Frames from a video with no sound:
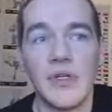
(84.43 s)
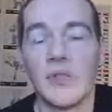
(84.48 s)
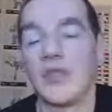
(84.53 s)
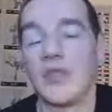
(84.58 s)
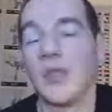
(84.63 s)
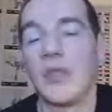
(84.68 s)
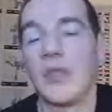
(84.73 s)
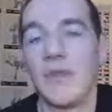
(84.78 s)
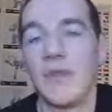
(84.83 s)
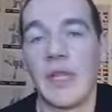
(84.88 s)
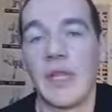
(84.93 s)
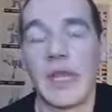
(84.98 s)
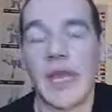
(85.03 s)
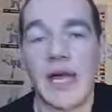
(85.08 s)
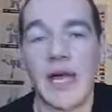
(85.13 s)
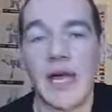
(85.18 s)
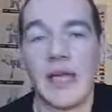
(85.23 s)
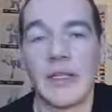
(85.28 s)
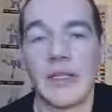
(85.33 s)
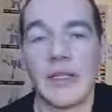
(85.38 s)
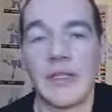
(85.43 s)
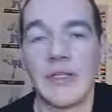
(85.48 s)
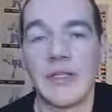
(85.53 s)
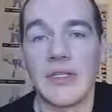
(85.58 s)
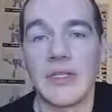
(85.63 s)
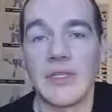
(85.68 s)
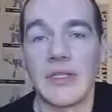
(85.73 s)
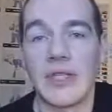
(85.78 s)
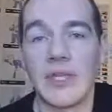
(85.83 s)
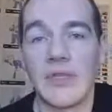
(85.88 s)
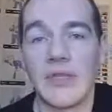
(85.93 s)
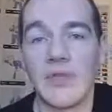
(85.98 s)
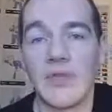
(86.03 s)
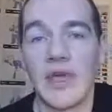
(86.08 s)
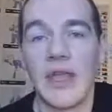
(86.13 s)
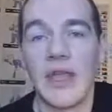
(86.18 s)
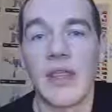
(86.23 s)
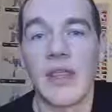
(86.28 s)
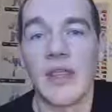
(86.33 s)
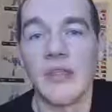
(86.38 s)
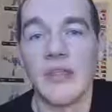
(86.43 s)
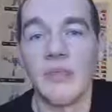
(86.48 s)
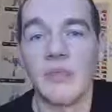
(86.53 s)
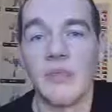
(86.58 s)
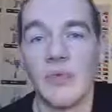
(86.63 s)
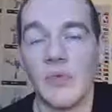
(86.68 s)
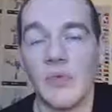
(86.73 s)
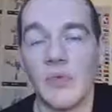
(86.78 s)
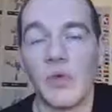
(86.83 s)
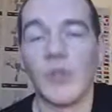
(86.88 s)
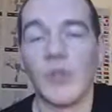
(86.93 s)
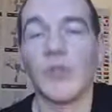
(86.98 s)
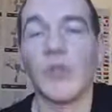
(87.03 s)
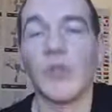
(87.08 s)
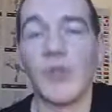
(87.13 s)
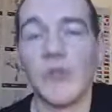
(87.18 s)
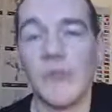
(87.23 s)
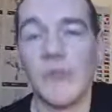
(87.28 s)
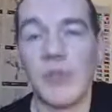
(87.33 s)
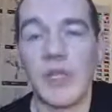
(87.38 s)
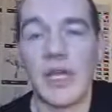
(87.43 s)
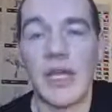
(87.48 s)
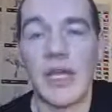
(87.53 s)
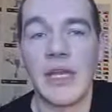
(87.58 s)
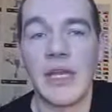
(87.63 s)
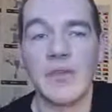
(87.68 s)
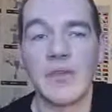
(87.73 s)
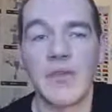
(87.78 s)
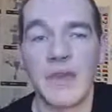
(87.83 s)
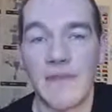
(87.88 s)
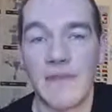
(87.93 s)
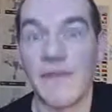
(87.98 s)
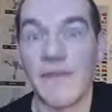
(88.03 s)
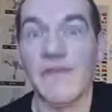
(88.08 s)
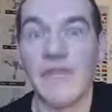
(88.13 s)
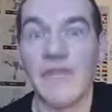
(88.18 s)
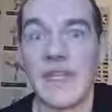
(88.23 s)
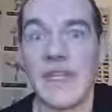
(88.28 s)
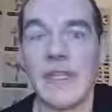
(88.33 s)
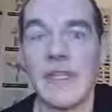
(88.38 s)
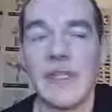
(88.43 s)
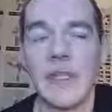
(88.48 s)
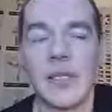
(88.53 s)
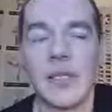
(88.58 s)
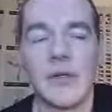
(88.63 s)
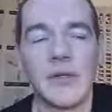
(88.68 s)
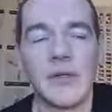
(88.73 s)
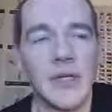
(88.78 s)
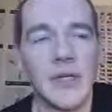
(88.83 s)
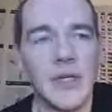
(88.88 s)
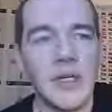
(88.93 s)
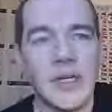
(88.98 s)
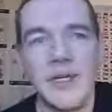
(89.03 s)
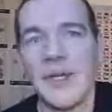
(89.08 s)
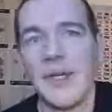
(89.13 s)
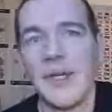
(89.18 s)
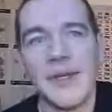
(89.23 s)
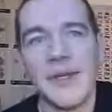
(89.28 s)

usually really hard because he sticks rather than just putting one Goomba there, he'll stick 15, you know.